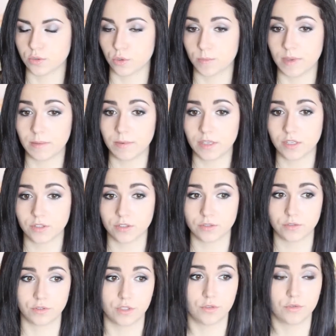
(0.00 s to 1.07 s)
Or maybe
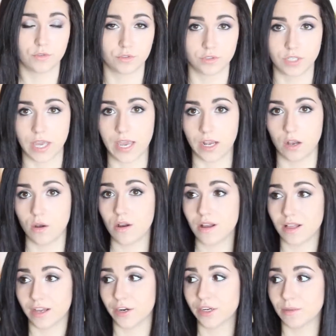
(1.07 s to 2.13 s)
you're saying, oh,
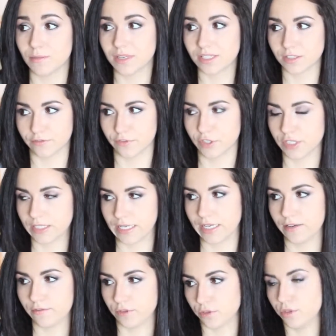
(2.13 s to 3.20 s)
I already missed the first
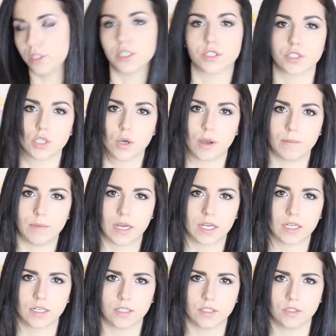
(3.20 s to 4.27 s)
day of the new year, so I'm not
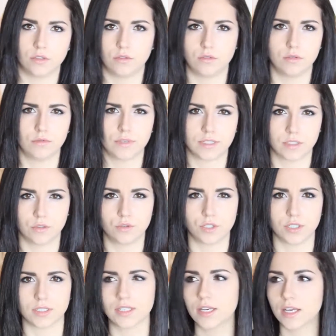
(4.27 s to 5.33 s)
gonna do
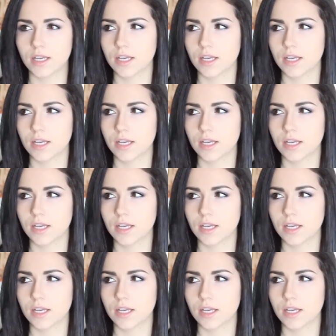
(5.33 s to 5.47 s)
resolutions.